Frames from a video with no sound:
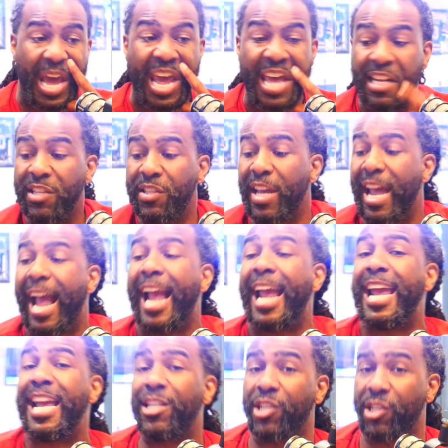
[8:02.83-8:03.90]
And it's the
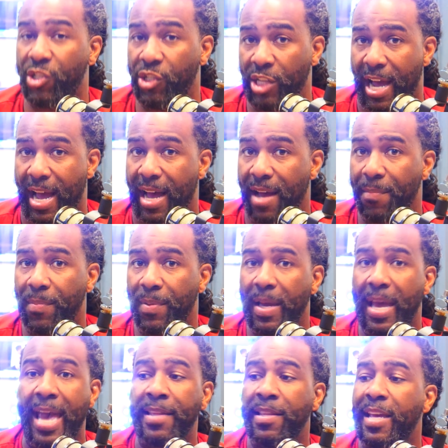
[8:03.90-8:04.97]
agent's job
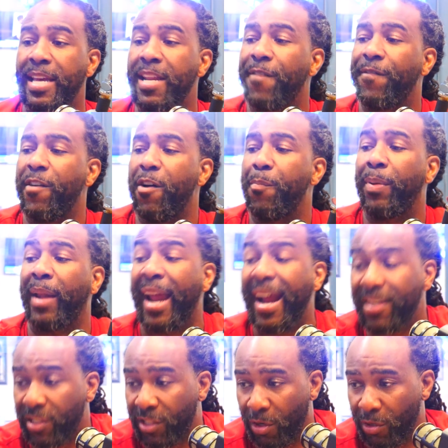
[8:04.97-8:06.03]
and the NFL
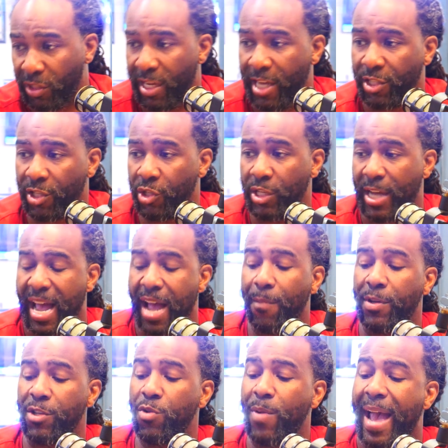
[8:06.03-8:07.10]
Players Association job
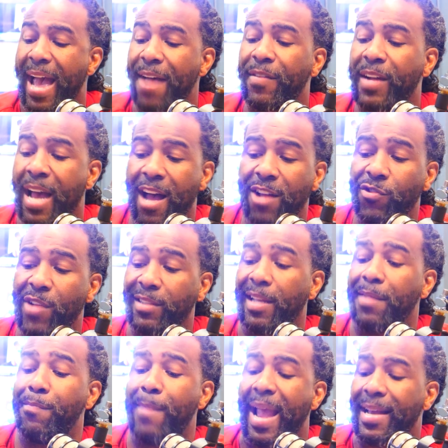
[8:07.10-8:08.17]
when you have contracts
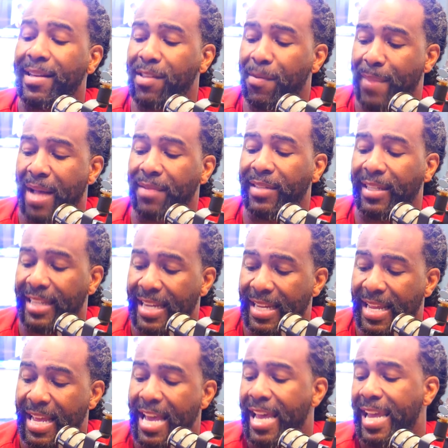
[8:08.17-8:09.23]
like Micah's about to
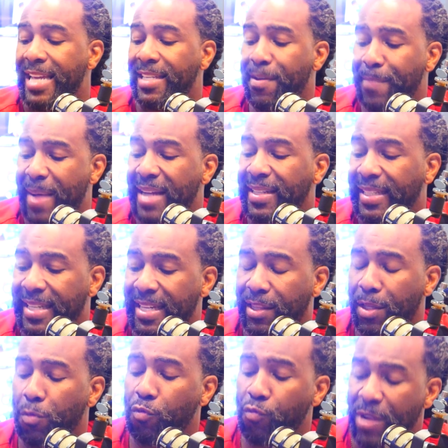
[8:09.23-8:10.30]
get. He's about to get
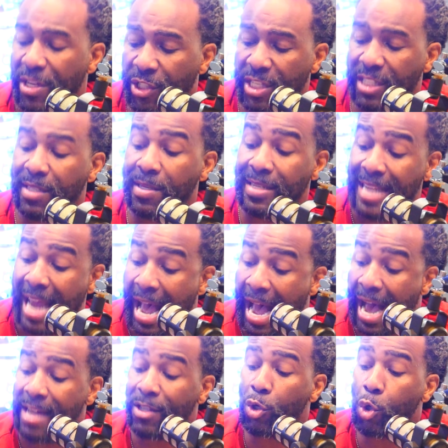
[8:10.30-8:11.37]
the richest
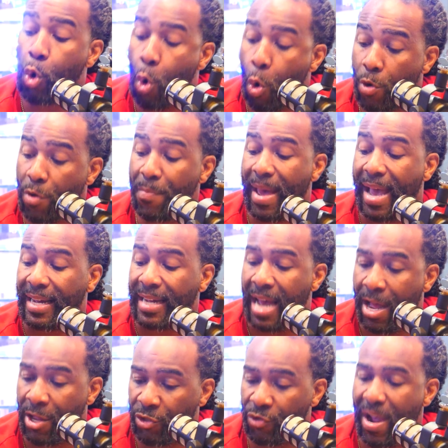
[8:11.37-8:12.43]
non-quarterback
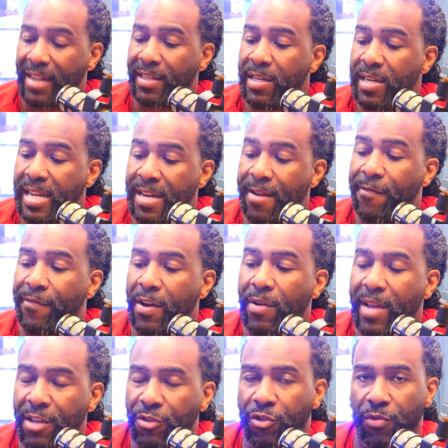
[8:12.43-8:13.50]
contract in NFL
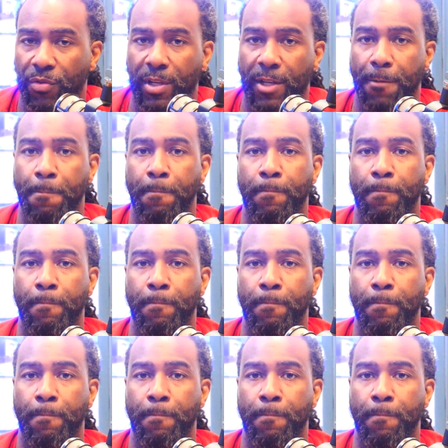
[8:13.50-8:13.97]
history.